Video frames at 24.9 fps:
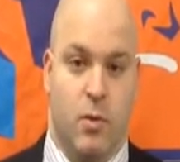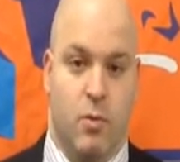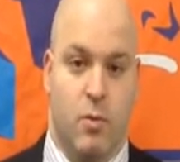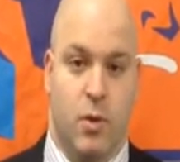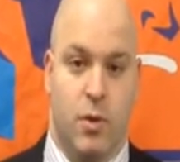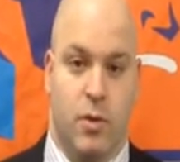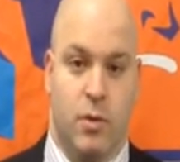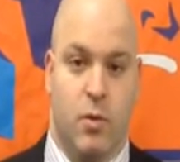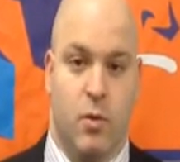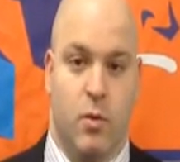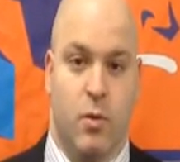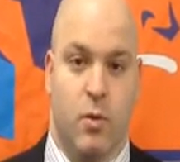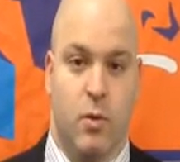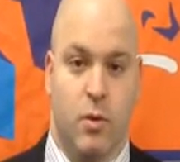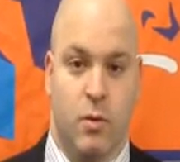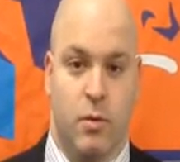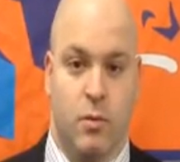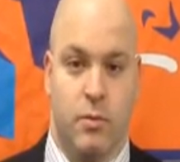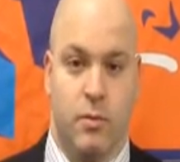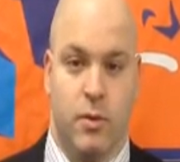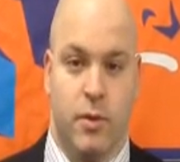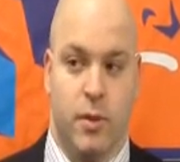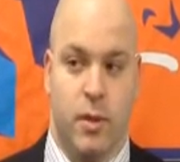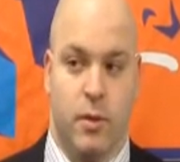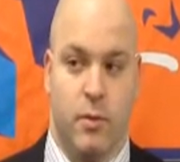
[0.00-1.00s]
one goal
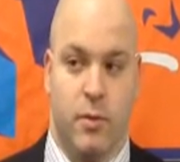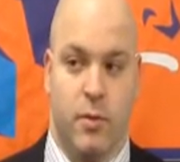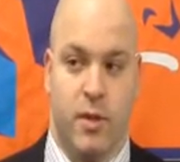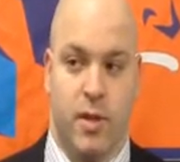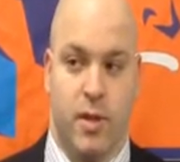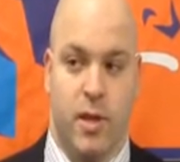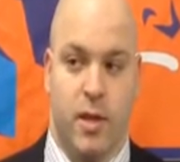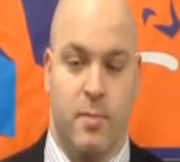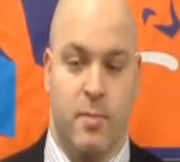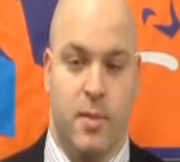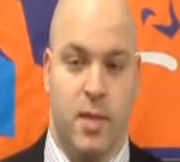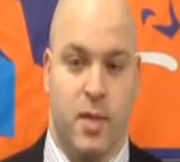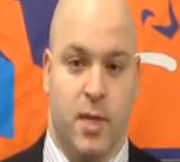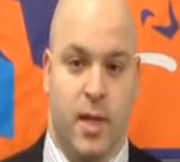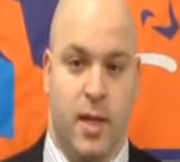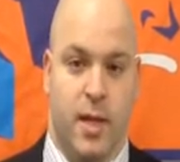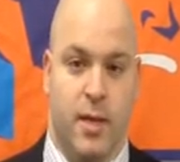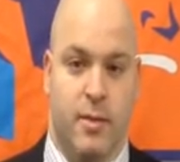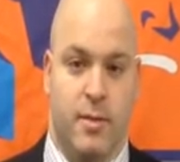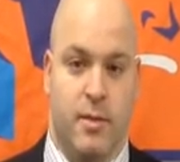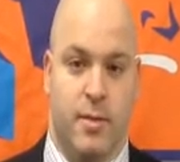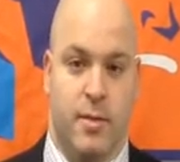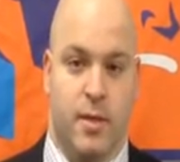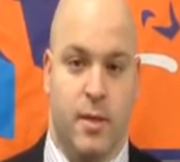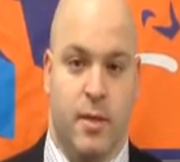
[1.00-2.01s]
with an empty
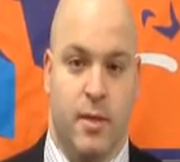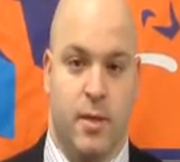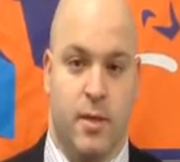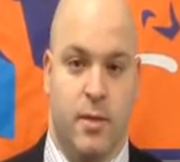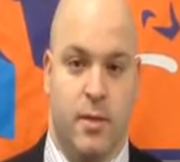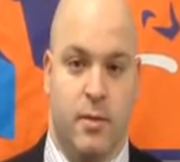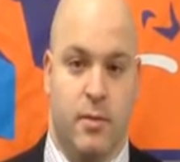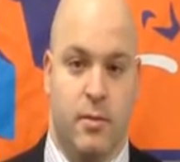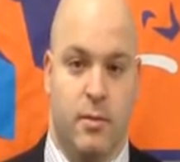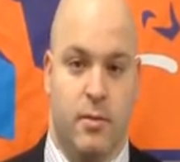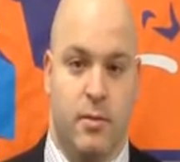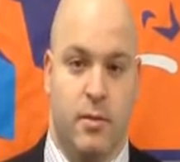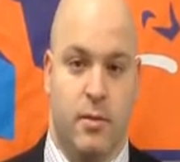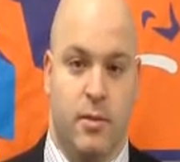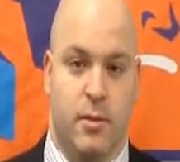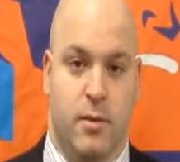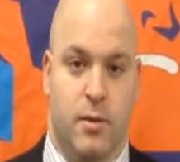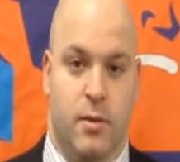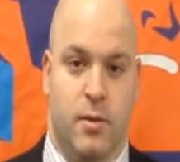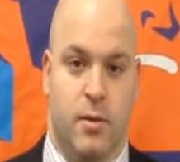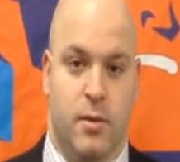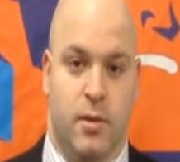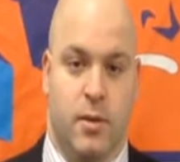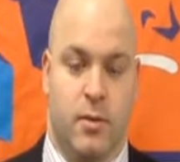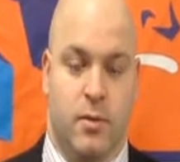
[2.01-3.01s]
net
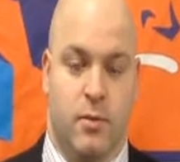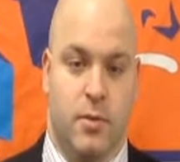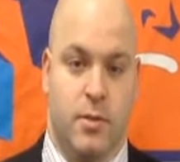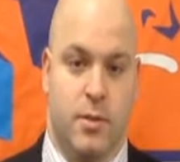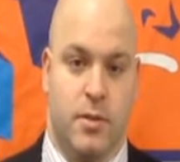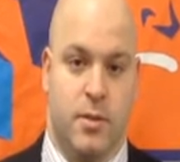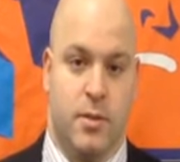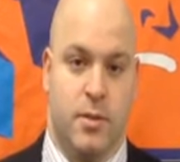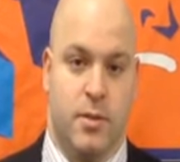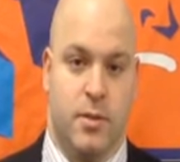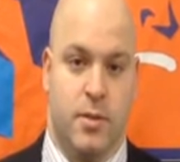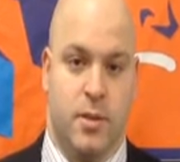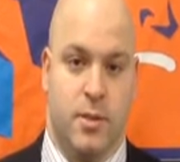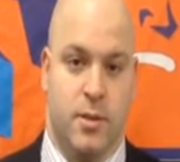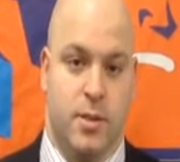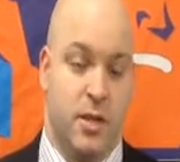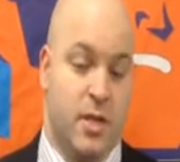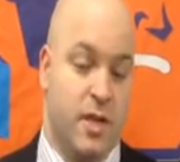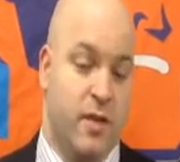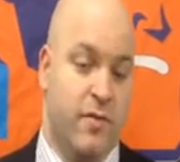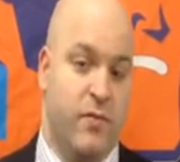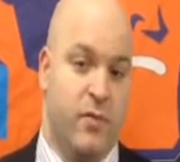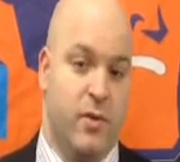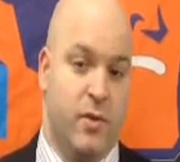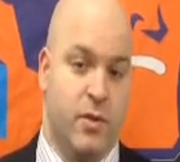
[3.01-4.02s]
is the
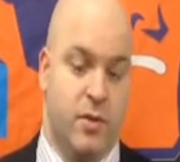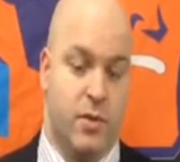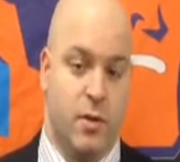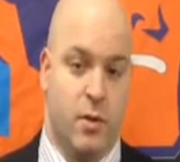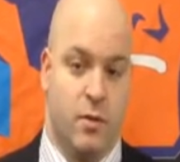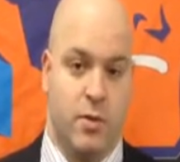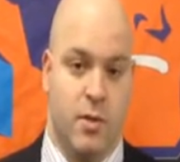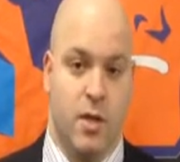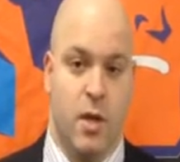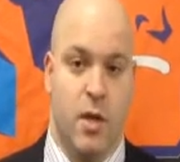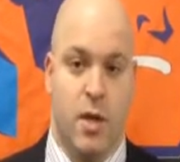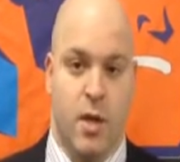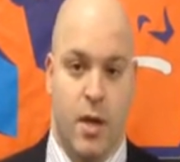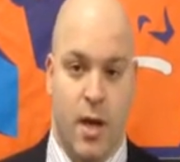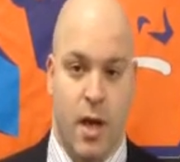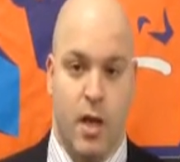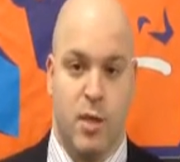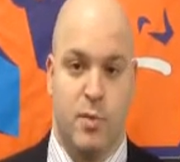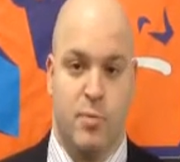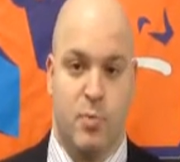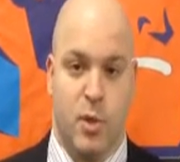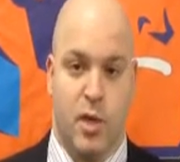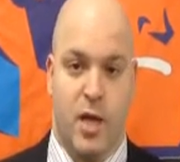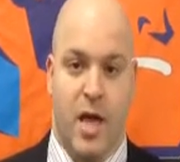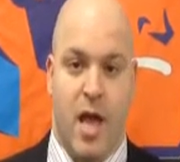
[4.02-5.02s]
difference. So I
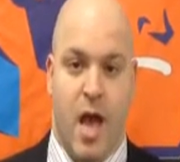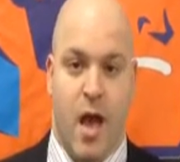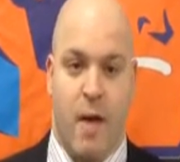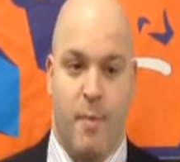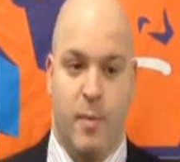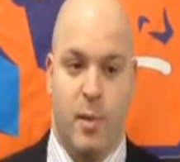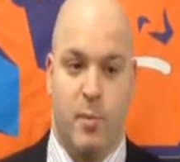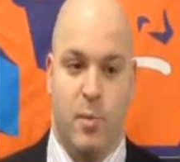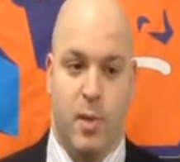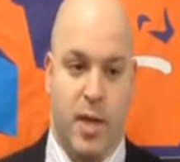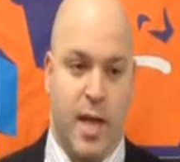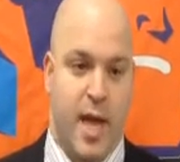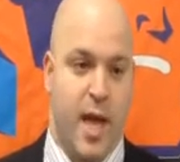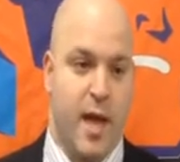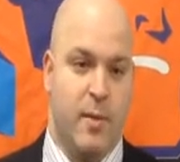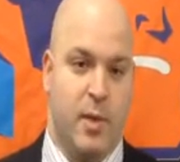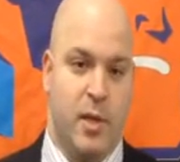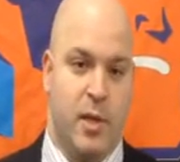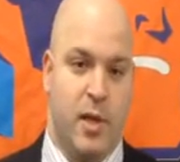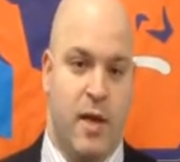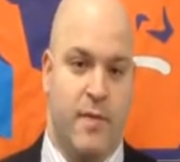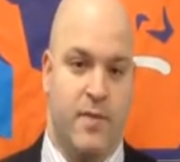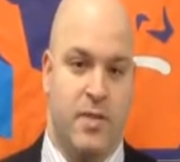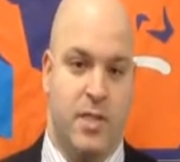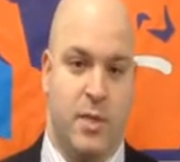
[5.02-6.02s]
was pretty happy. But yeah, I
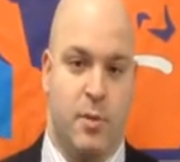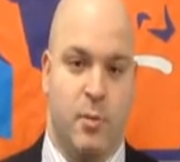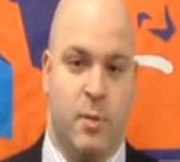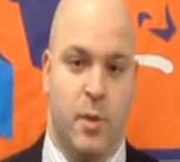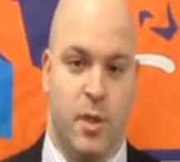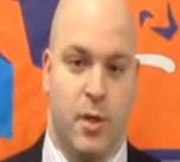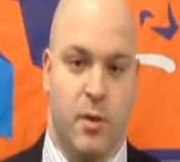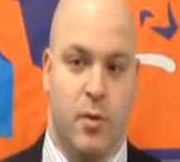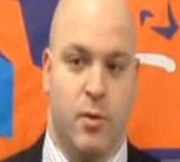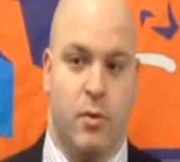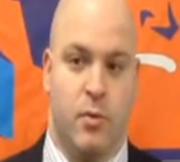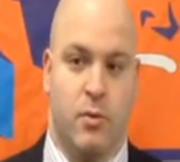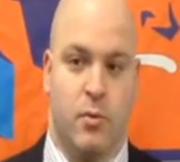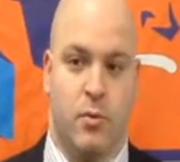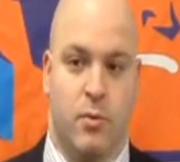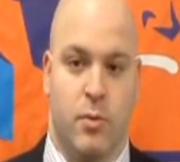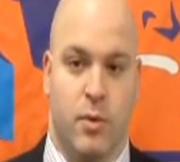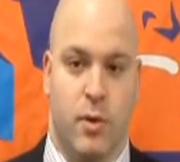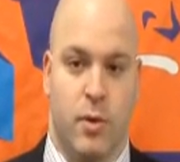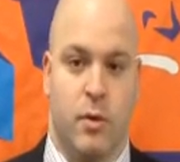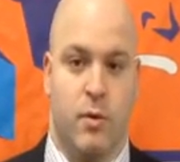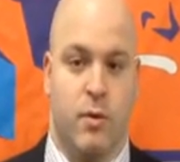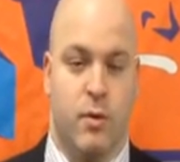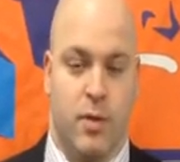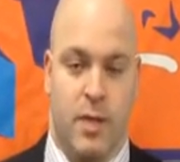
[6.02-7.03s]
mean, obviously we knew
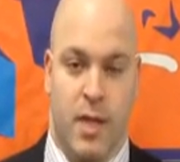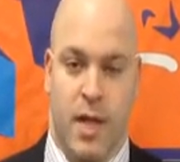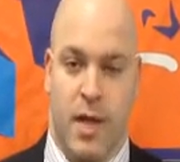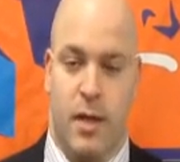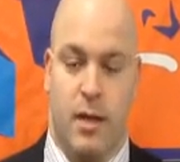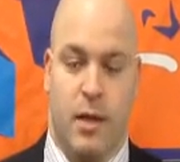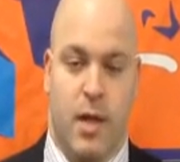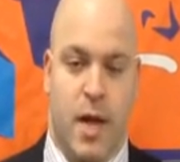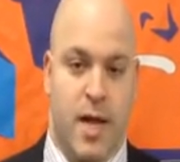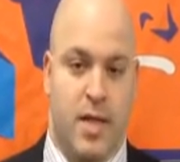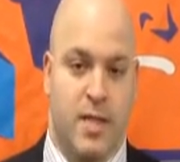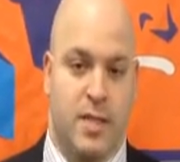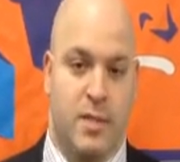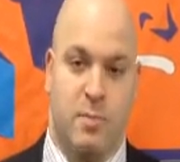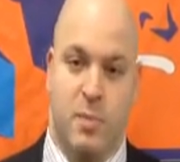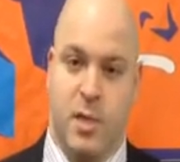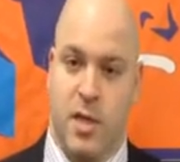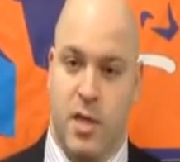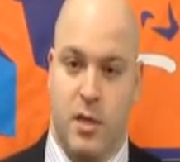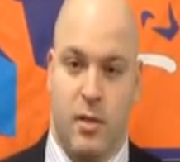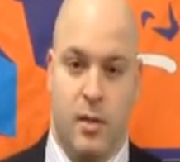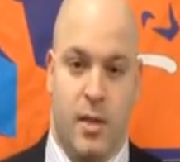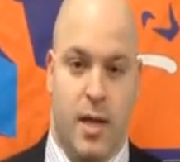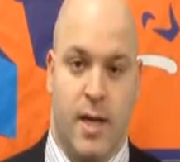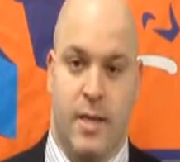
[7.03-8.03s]
that they had a lot of
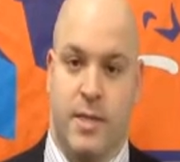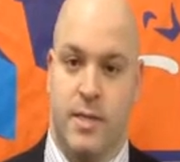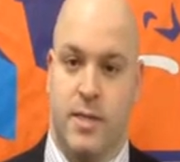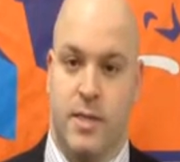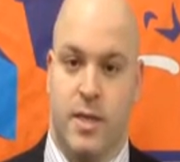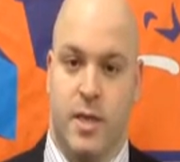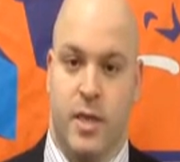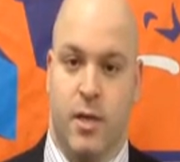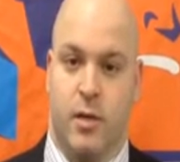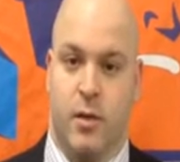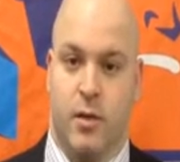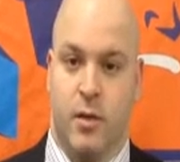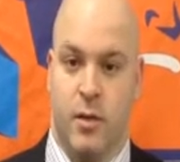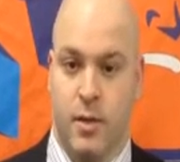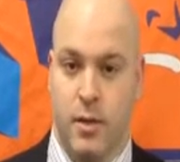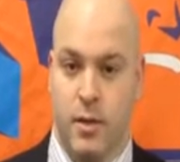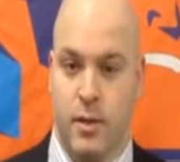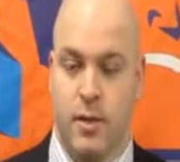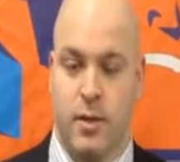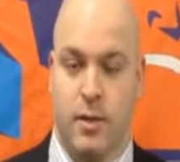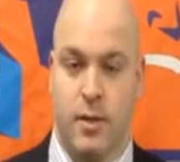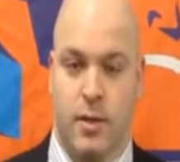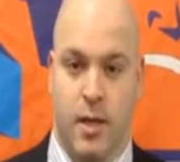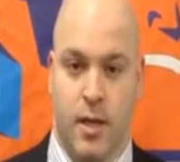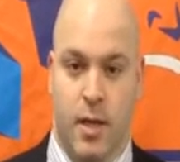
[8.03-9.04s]
speed, a lot of skill.
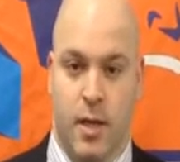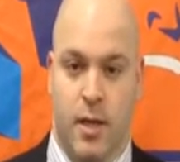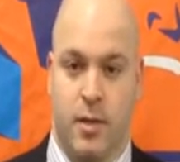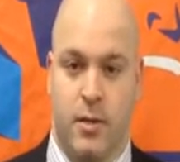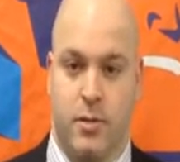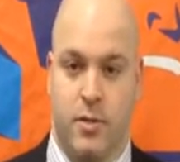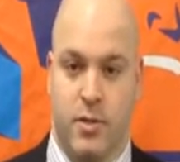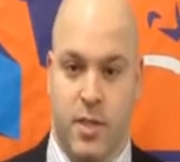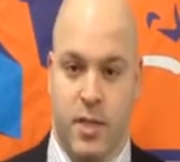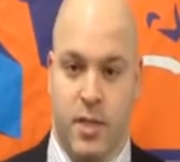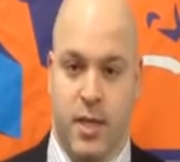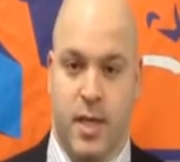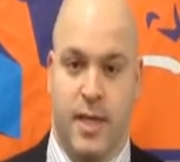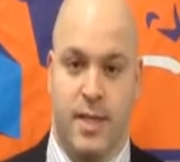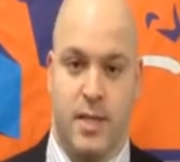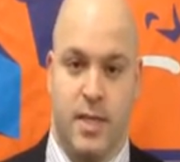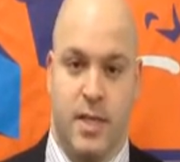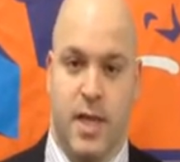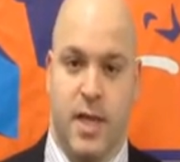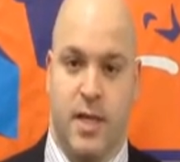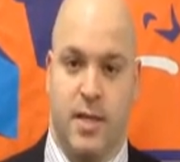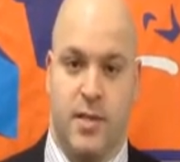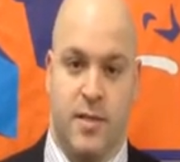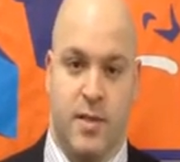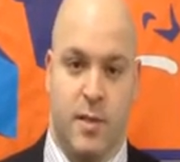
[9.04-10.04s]
Their D liked to
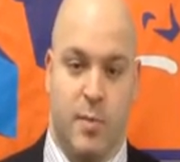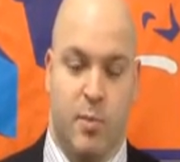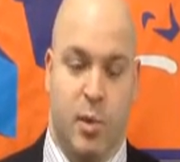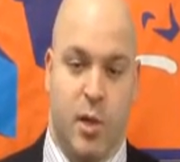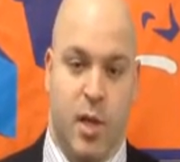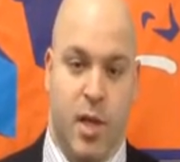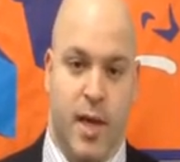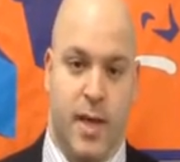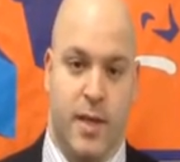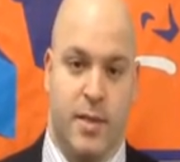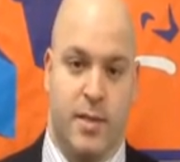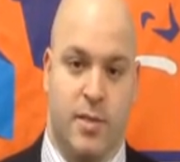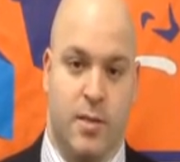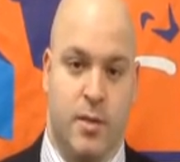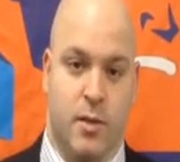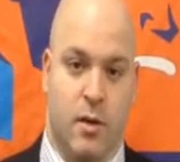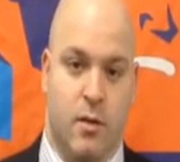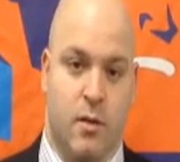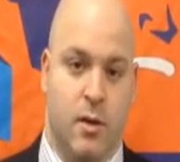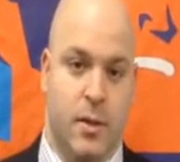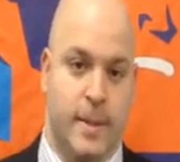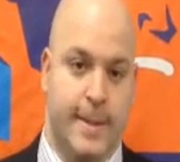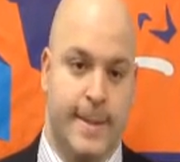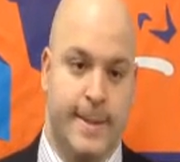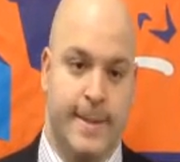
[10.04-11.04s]
get into the play,
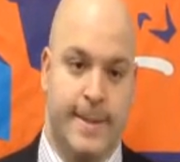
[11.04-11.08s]
so